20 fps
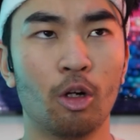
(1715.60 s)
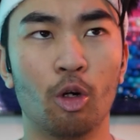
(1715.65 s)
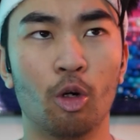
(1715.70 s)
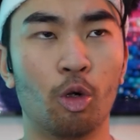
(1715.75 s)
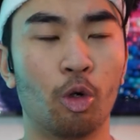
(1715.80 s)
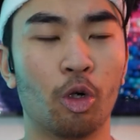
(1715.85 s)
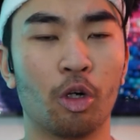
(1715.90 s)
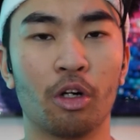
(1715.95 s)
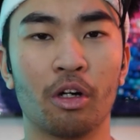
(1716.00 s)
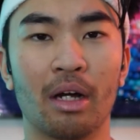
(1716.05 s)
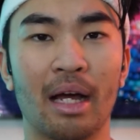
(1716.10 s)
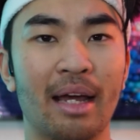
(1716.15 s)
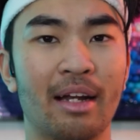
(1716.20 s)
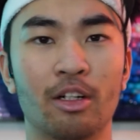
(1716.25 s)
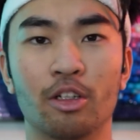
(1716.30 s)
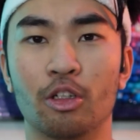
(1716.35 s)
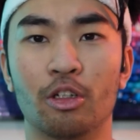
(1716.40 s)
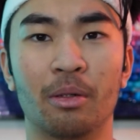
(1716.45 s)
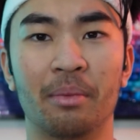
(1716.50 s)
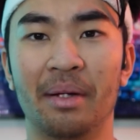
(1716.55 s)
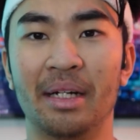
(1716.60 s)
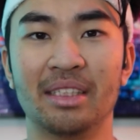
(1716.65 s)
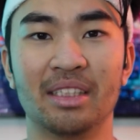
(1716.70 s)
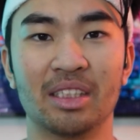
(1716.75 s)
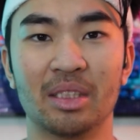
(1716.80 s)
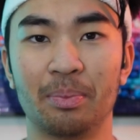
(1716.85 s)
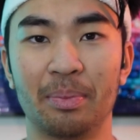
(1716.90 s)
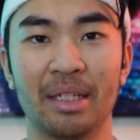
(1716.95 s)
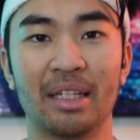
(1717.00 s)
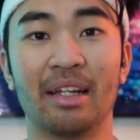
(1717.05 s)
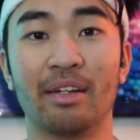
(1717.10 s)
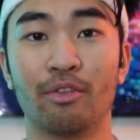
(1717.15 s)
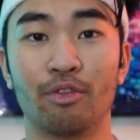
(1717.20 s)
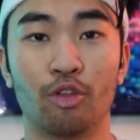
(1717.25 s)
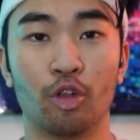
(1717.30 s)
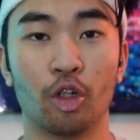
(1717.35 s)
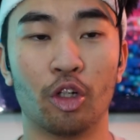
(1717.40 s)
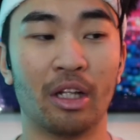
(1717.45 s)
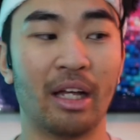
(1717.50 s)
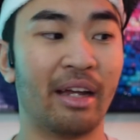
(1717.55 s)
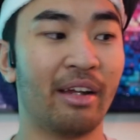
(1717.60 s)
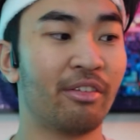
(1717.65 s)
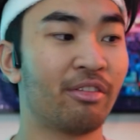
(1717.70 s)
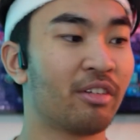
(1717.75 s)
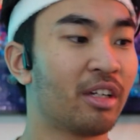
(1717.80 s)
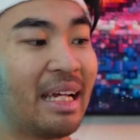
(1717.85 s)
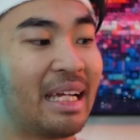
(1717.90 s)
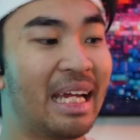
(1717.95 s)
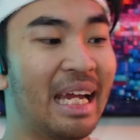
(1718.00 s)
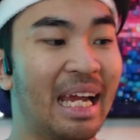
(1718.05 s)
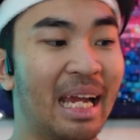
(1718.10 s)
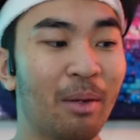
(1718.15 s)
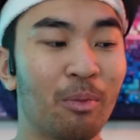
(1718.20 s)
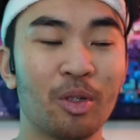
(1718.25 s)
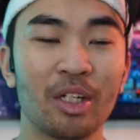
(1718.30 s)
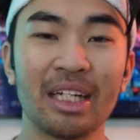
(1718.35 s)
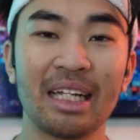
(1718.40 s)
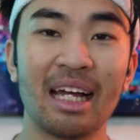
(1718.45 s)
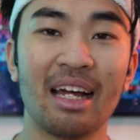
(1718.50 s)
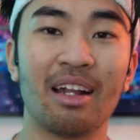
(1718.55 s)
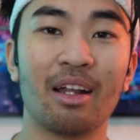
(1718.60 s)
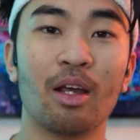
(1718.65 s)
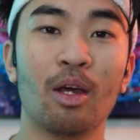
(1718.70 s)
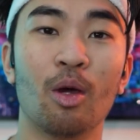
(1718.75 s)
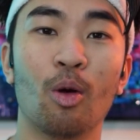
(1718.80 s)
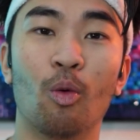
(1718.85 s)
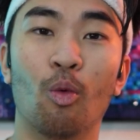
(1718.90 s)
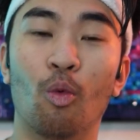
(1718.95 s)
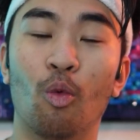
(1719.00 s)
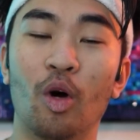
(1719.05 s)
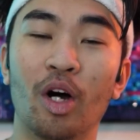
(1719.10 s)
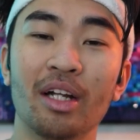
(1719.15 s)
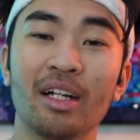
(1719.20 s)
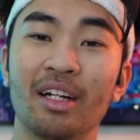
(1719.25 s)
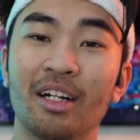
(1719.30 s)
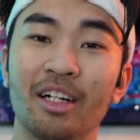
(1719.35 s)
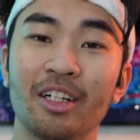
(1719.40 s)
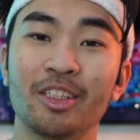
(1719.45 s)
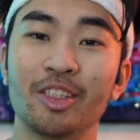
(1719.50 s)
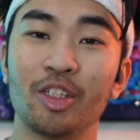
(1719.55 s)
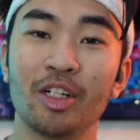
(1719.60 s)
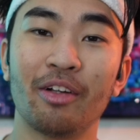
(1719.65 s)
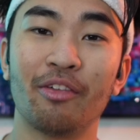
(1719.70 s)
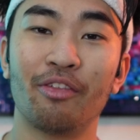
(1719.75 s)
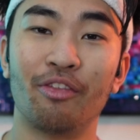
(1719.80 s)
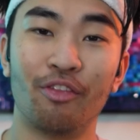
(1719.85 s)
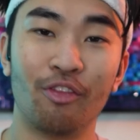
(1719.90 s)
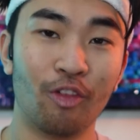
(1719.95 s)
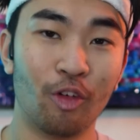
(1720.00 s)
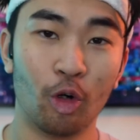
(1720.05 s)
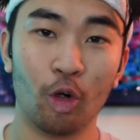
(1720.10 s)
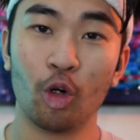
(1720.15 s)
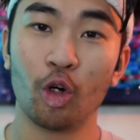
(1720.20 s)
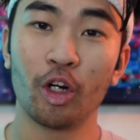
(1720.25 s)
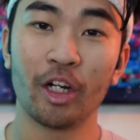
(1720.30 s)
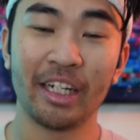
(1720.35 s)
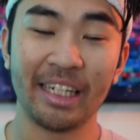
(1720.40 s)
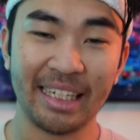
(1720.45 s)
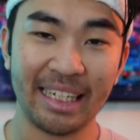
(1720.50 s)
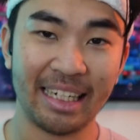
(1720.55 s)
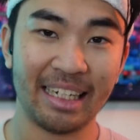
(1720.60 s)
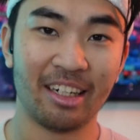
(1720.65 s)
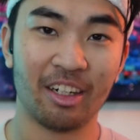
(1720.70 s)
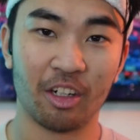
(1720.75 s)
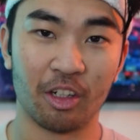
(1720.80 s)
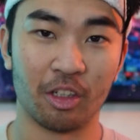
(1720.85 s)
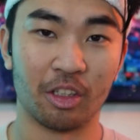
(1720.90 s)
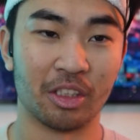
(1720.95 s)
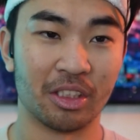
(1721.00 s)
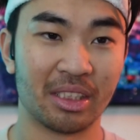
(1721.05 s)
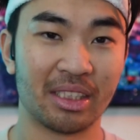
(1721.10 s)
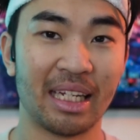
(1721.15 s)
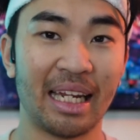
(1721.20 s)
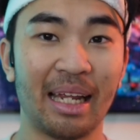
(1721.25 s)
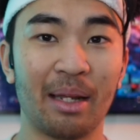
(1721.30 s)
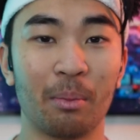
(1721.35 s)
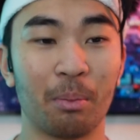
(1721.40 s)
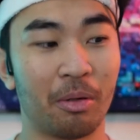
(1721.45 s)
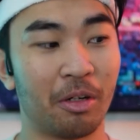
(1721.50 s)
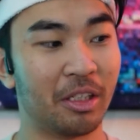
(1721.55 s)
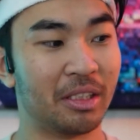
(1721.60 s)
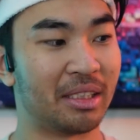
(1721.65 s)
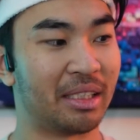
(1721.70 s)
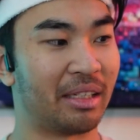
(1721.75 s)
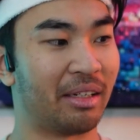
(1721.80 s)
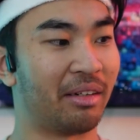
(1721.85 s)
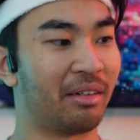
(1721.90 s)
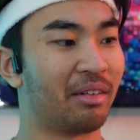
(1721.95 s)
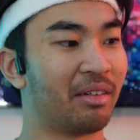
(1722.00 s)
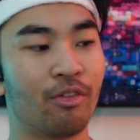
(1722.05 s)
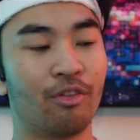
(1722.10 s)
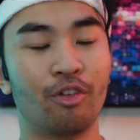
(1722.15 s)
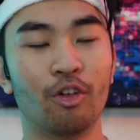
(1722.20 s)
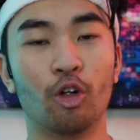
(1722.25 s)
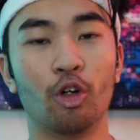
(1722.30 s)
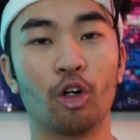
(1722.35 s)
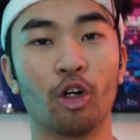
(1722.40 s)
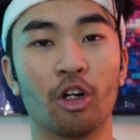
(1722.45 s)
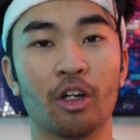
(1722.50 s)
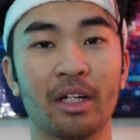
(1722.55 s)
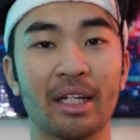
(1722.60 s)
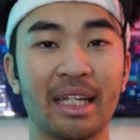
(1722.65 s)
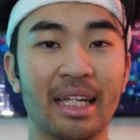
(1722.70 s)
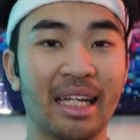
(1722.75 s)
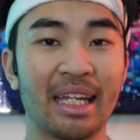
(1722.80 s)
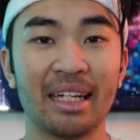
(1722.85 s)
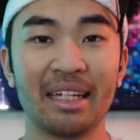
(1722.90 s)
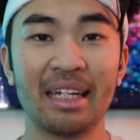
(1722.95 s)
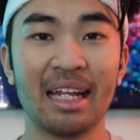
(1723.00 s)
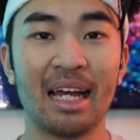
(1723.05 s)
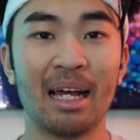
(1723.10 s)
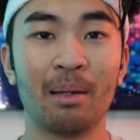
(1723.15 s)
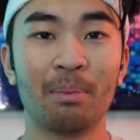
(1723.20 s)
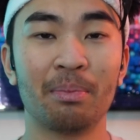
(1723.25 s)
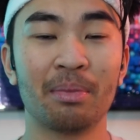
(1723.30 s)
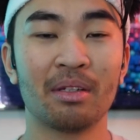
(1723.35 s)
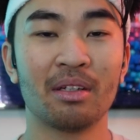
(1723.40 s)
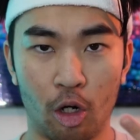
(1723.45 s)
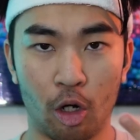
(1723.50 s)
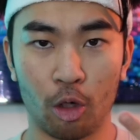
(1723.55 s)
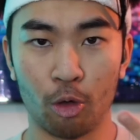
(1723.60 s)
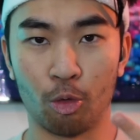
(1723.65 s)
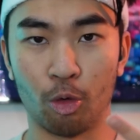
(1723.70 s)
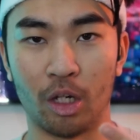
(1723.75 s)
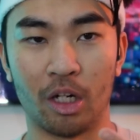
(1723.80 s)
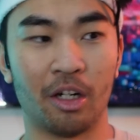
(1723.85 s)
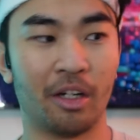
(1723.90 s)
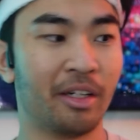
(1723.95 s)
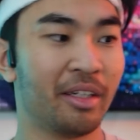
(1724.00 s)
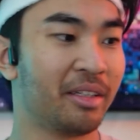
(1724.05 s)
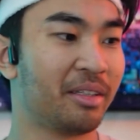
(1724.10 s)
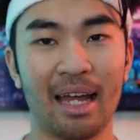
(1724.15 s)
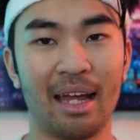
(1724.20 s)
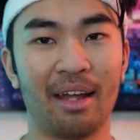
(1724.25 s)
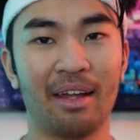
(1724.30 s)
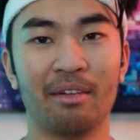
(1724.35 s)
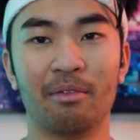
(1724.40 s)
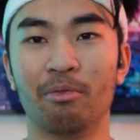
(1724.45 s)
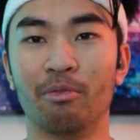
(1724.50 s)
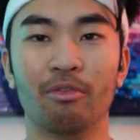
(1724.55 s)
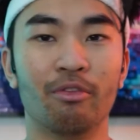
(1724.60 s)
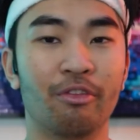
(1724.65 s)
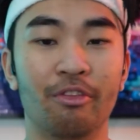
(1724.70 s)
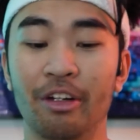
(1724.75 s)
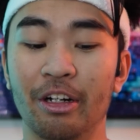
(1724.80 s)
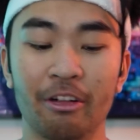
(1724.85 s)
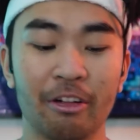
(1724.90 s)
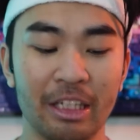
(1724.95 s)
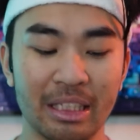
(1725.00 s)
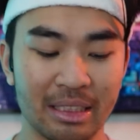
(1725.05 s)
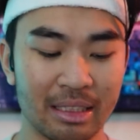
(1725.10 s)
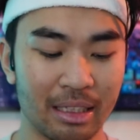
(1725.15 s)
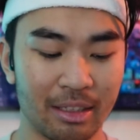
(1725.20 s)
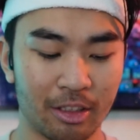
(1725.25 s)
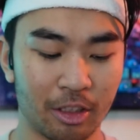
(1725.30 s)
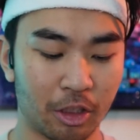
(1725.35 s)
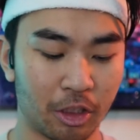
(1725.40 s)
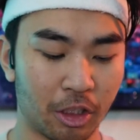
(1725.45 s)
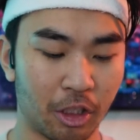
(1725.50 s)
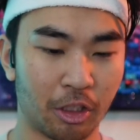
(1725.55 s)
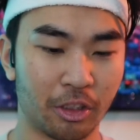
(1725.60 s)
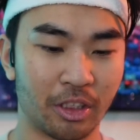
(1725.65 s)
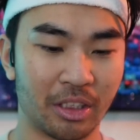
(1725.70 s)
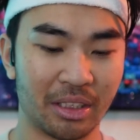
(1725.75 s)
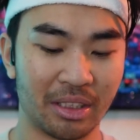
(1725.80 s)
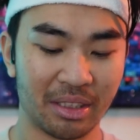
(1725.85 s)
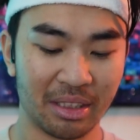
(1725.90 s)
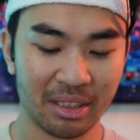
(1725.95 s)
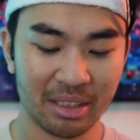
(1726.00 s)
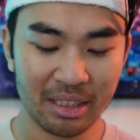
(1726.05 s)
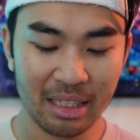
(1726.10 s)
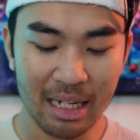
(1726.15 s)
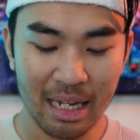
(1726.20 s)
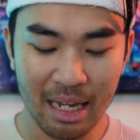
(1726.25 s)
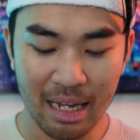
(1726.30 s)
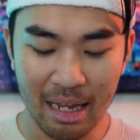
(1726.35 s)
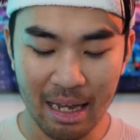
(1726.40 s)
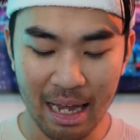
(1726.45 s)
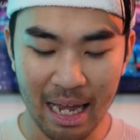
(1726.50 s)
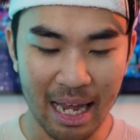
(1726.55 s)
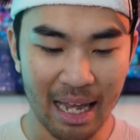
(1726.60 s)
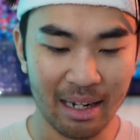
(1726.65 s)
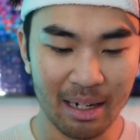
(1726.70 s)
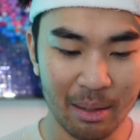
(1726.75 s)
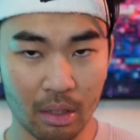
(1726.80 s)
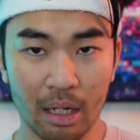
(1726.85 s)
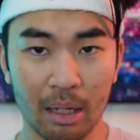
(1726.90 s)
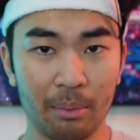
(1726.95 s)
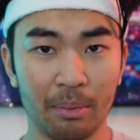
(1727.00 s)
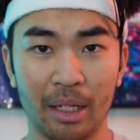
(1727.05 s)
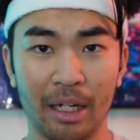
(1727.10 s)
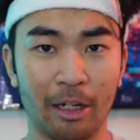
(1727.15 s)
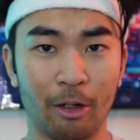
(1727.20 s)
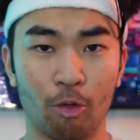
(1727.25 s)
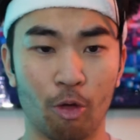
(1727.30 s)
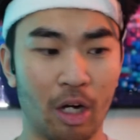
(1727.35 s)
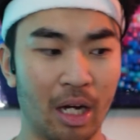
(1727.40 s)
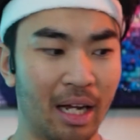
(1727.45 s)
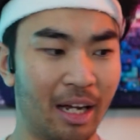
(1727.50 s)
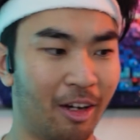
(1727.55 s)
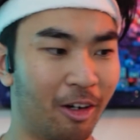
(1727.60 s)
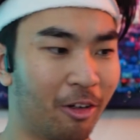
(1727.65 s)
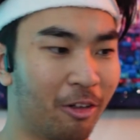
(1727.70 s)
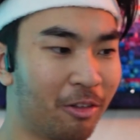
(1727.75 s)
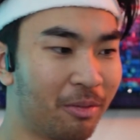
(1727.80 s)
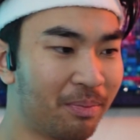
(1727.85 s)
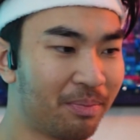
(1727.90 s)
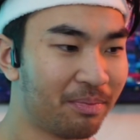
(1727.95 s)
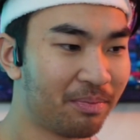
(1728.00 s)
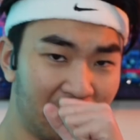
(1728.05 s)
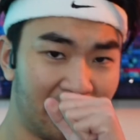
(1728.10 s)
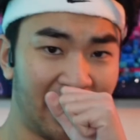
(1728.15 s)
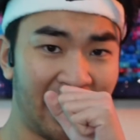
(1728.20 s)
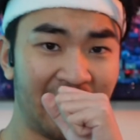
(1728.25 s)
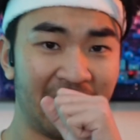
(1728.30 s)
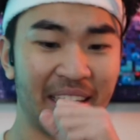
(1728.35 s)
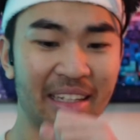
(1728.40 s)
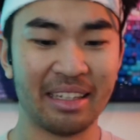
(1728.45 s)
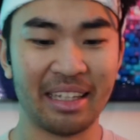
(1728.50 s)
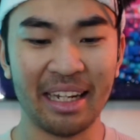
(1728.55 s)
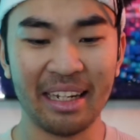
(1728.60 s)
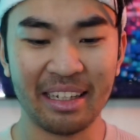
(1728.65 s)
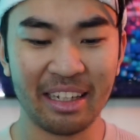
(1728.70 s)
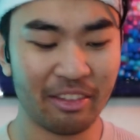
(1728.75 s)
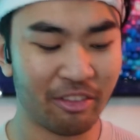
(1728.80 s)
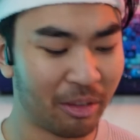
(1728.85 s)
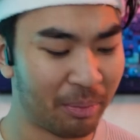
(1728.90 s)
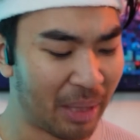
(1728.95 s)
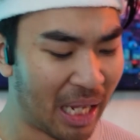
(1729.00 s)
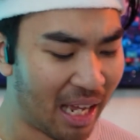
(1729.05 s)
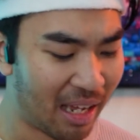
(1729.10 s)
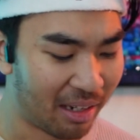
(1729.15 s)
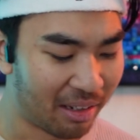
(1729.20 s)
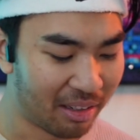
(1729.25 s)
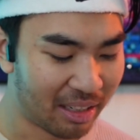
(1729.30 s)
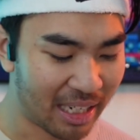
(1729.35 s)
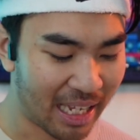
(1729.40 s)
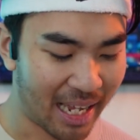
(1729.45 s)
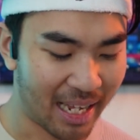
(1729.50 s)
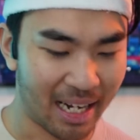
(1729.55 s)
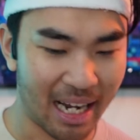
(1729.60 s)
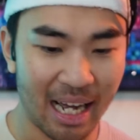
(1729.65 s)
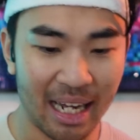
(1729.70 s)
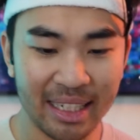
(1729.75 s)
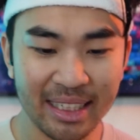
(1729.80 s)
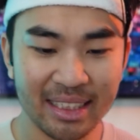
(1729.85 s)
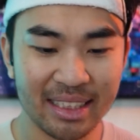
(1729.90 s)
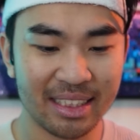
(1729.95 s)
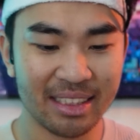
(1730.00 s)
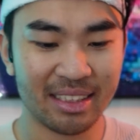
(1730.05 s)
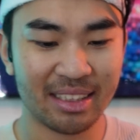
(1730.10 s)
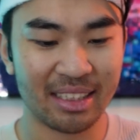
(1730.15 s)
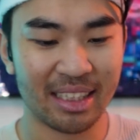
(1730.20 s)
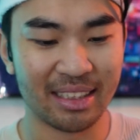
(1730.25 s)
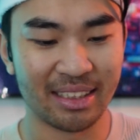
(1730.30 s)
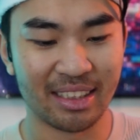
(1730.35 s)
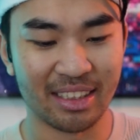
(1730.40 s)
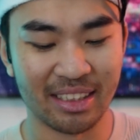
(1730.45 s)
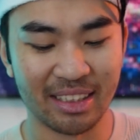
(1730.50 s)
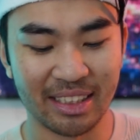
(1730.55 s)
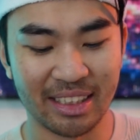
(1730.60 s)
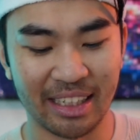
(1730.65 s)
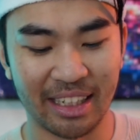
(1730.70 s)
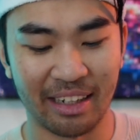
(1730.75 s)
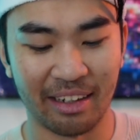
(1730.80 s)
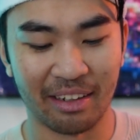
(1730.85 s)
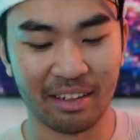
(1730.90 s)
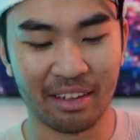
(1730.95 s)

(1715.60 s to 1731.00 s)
Or, I don't know, it might just be like for life. Cameron got 104 years in prison for kidnap, R-word, and various other charges. And I'm like, wow. They gave him that Eisen sentencing.